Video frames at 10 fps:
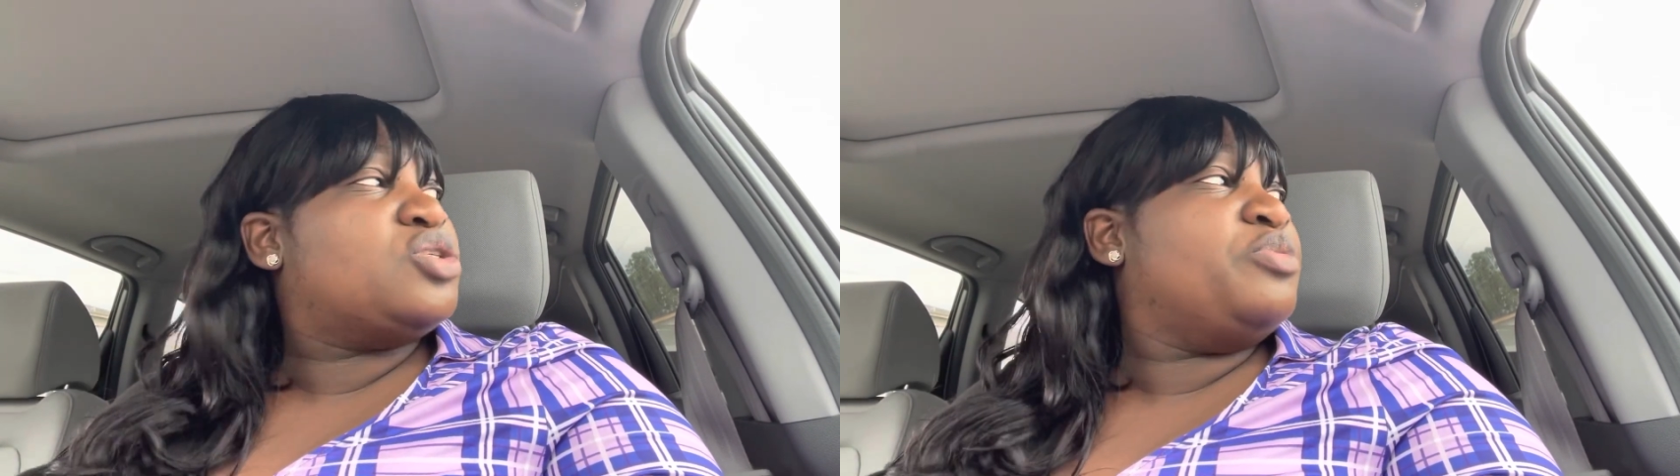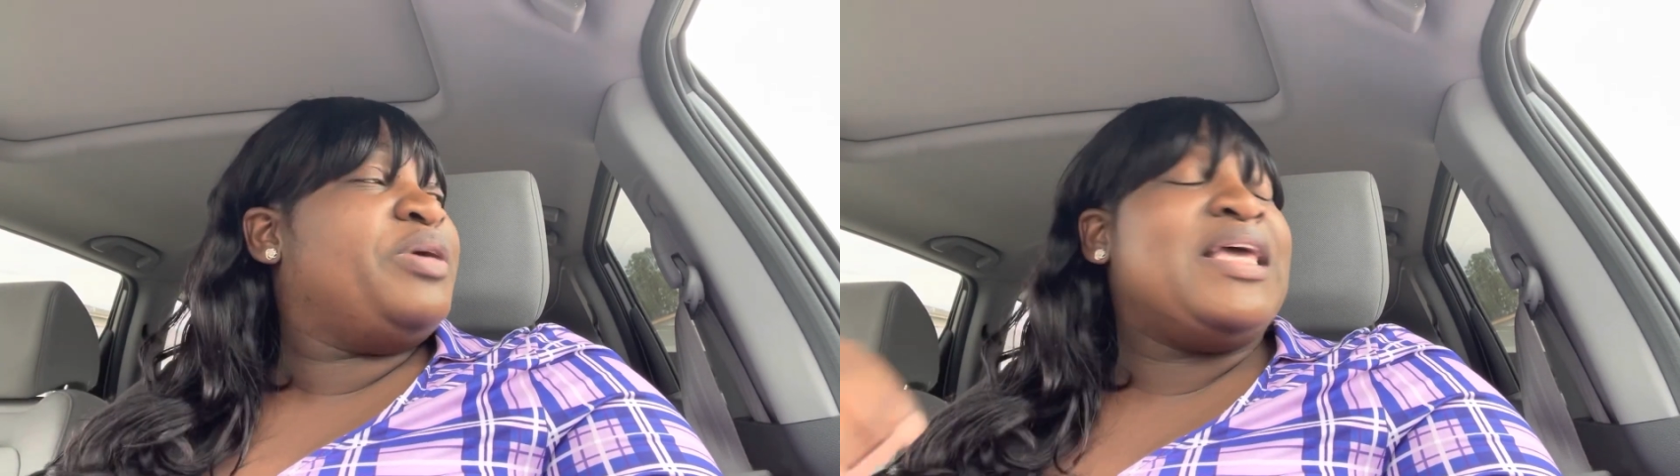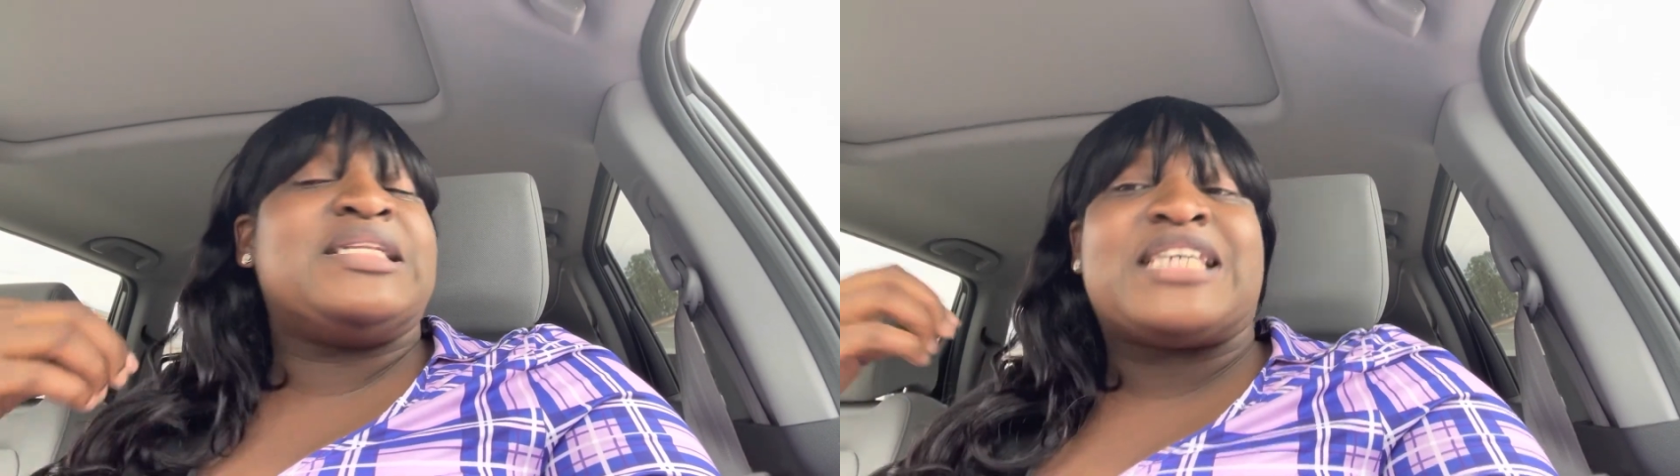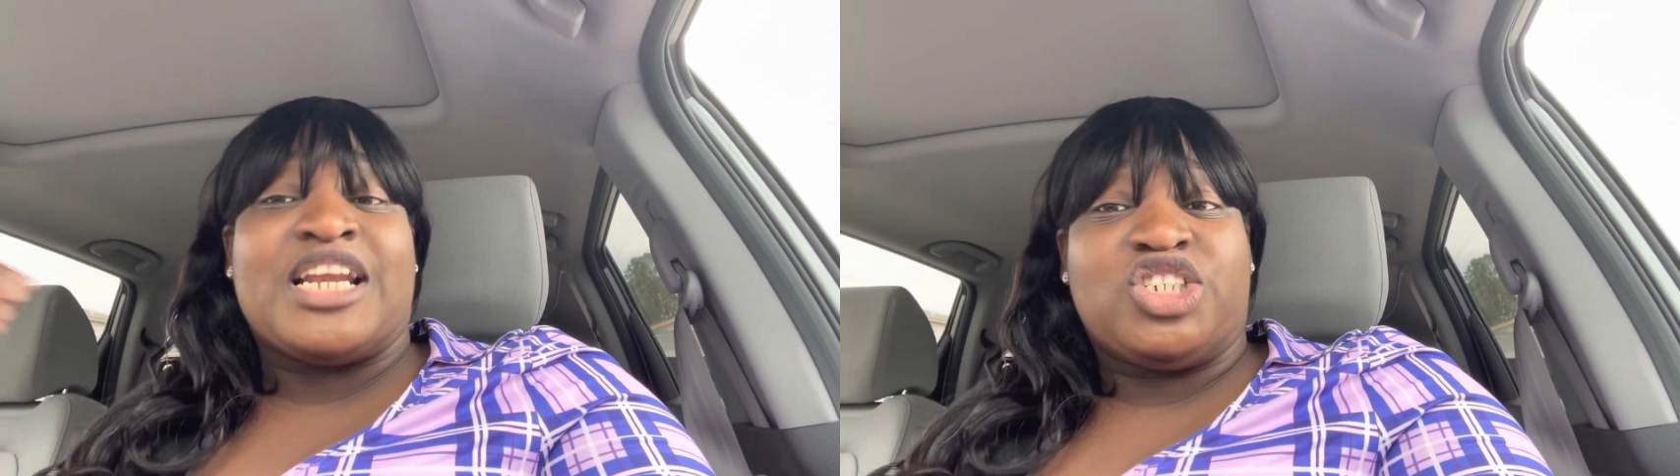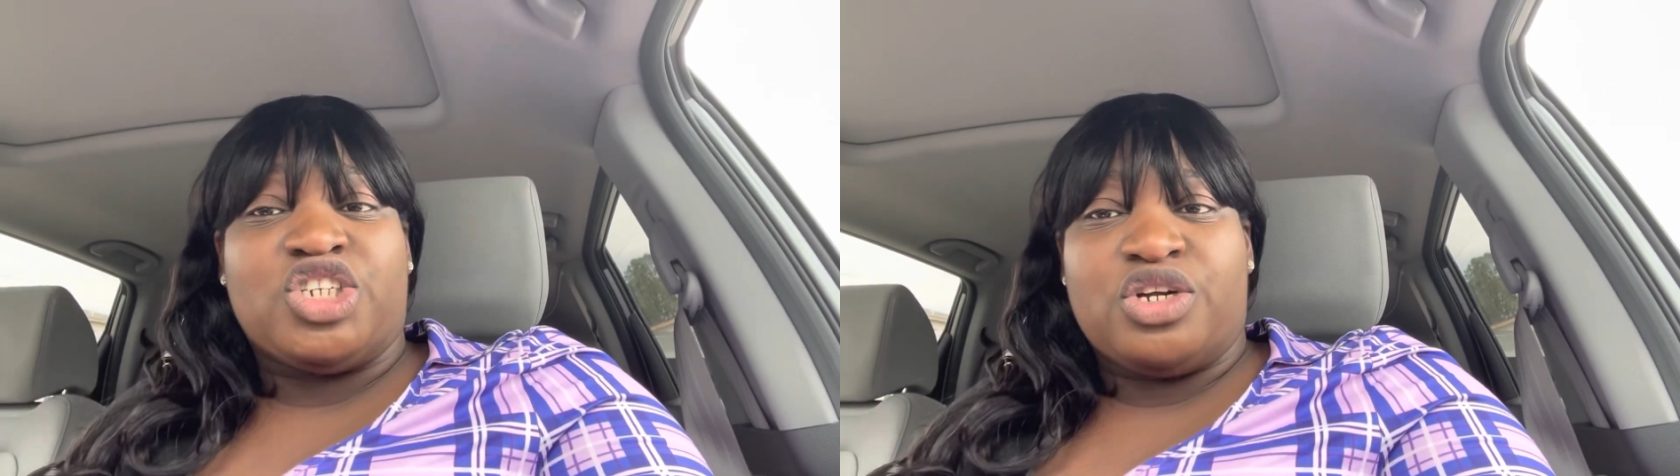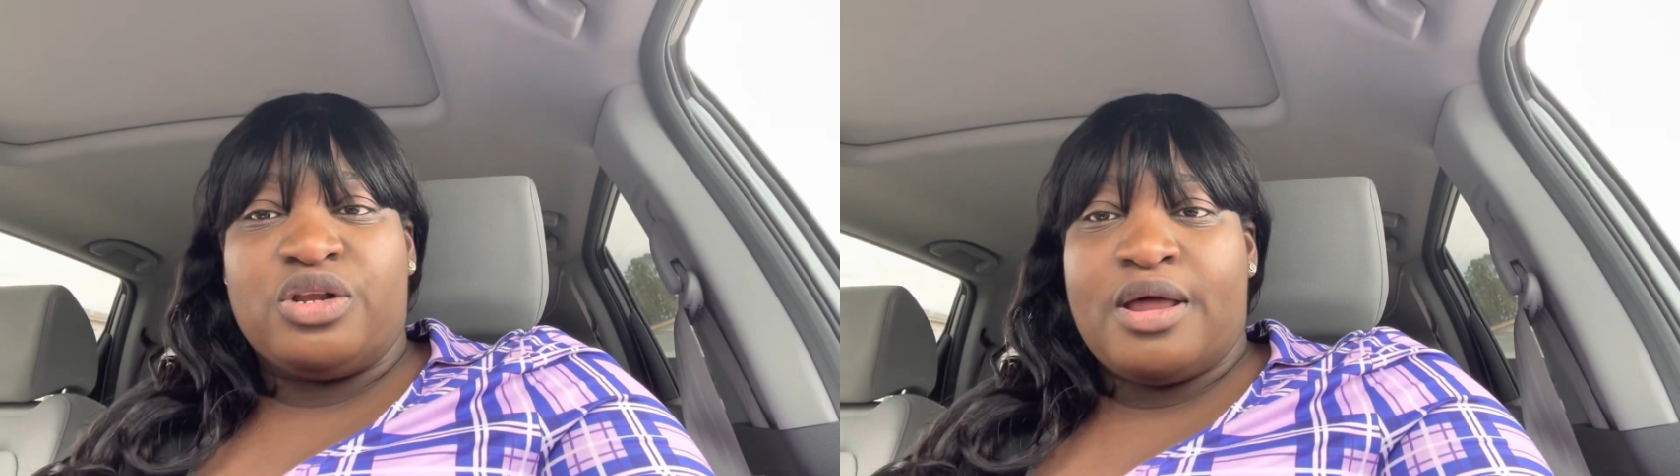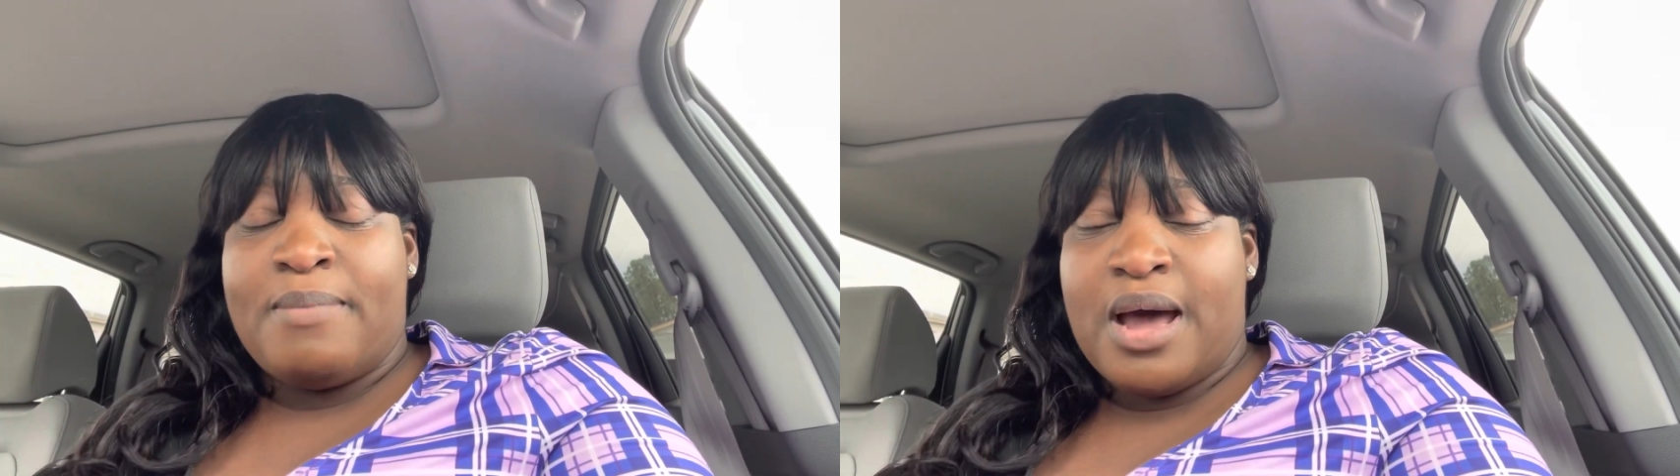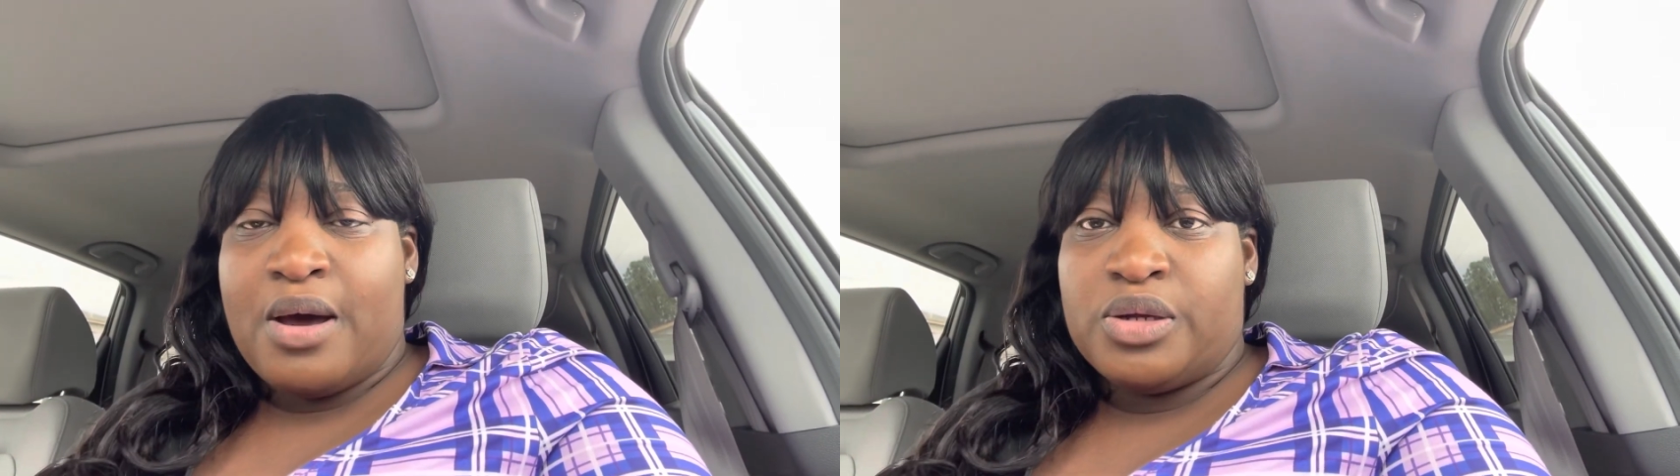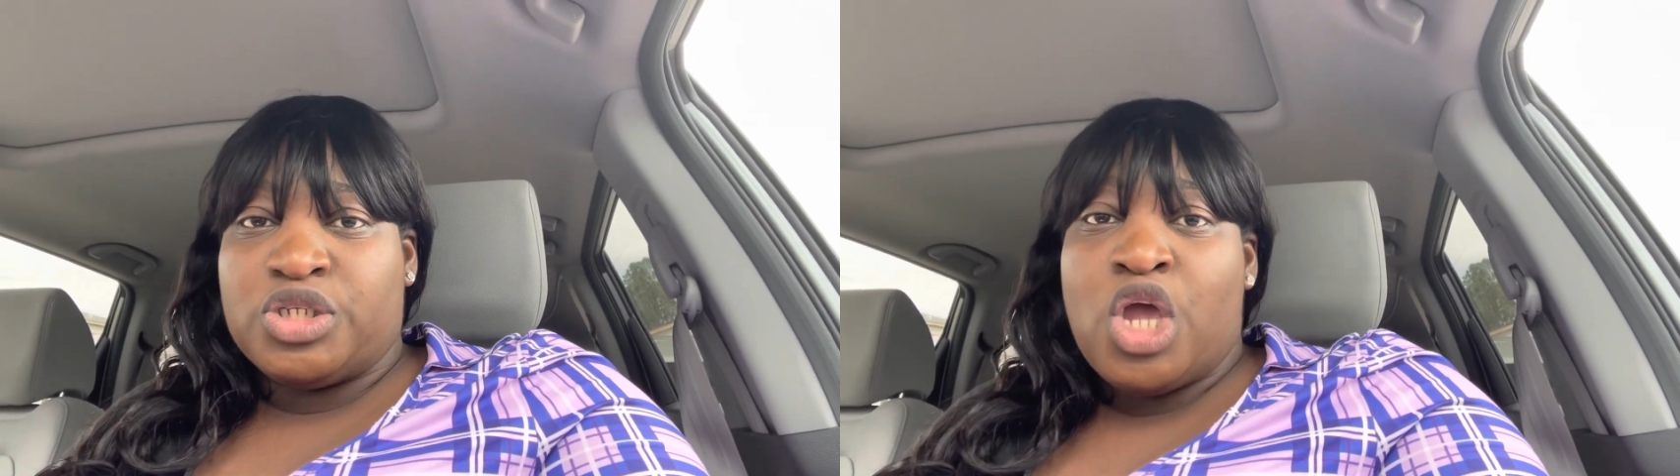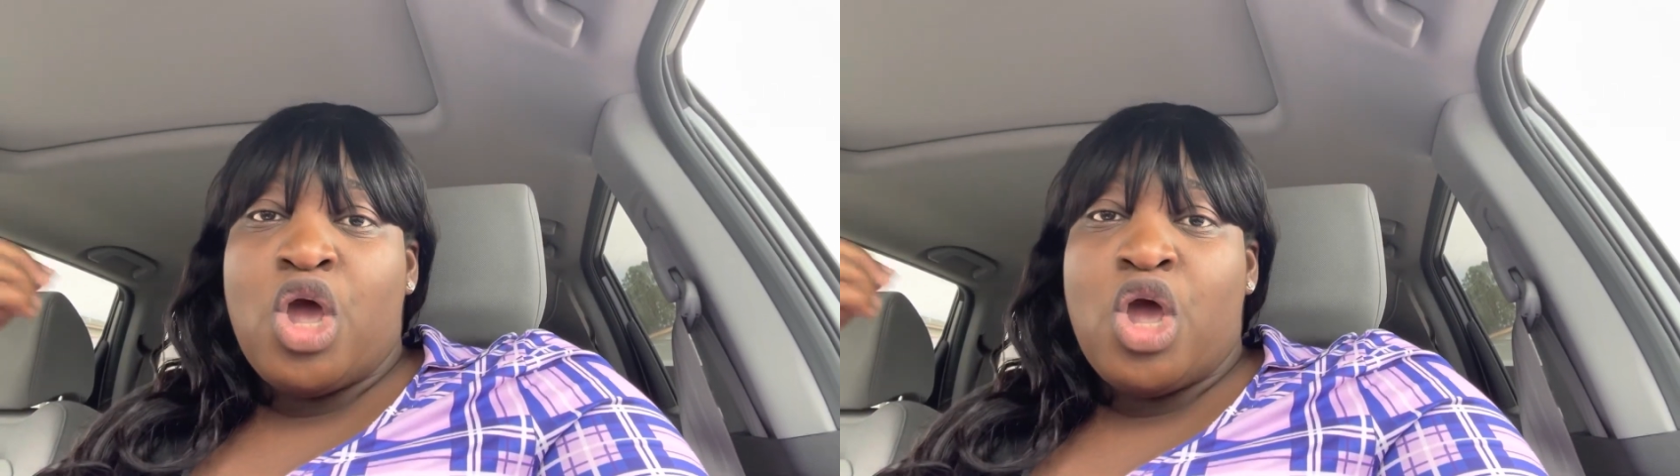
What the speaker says: to be intentional about